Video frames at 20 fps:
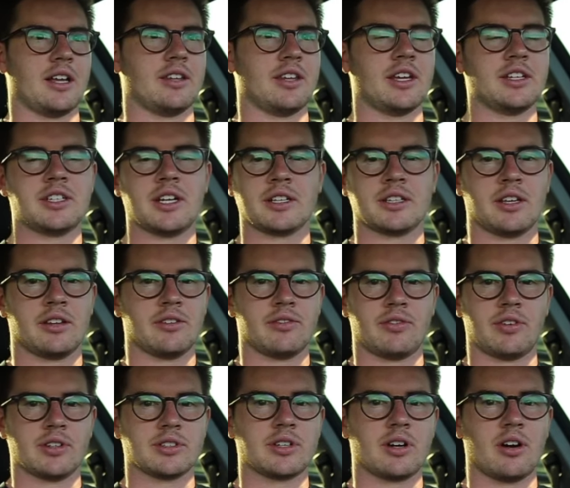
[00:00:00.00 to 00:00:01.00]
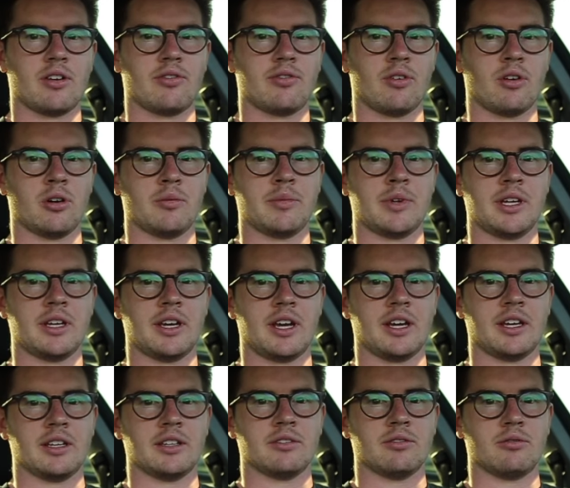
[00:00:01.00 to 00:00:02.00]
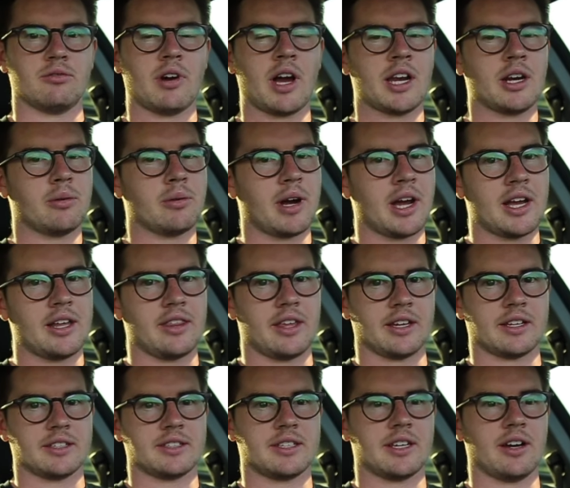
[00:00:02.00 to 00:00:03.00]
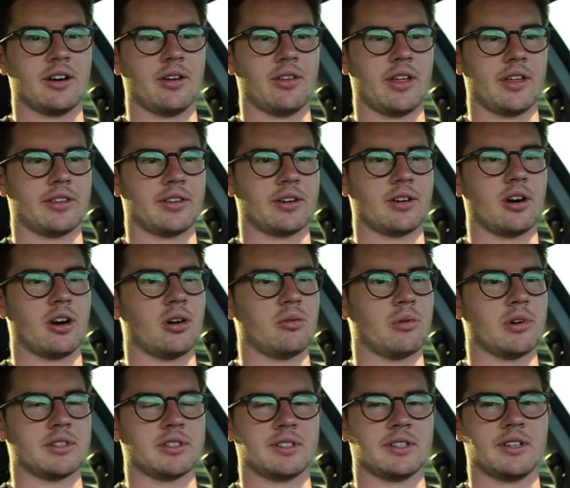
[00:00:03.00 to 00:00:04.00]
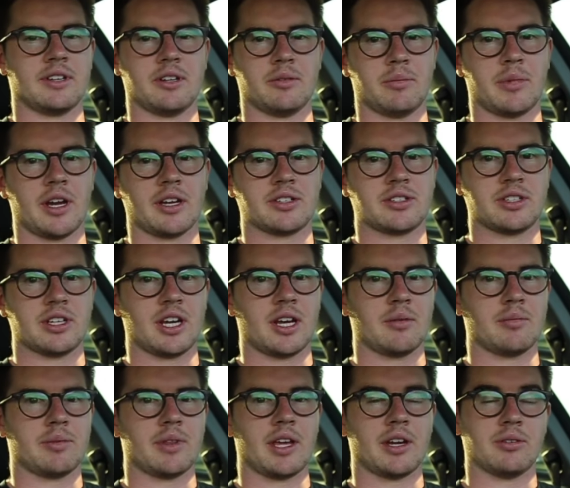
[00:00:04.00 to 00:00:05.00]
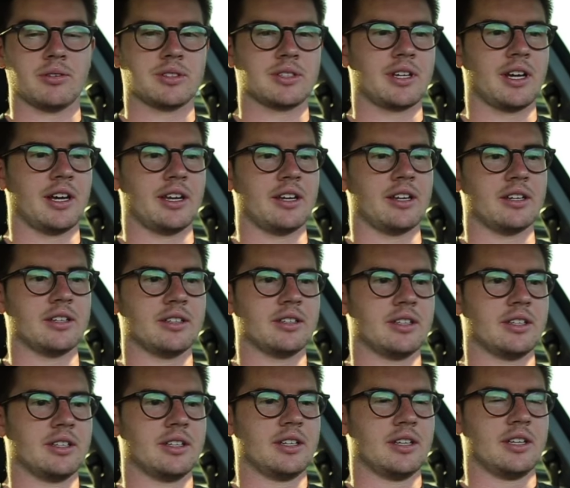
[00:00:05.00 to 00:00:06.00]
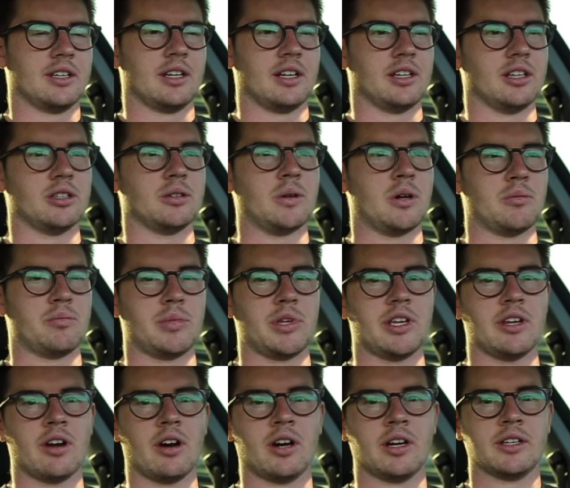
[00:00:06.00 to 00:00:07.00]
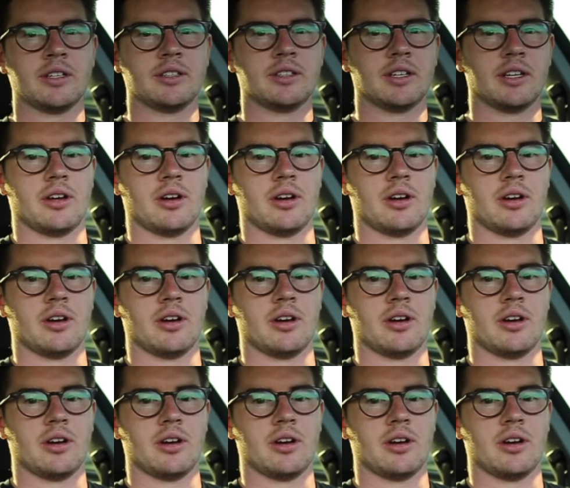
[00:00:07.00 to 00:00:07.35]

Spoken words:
They checked out the first car for me, and right away they could tell that the car wasn't in the best shape, that it was kind of a little bit beat on.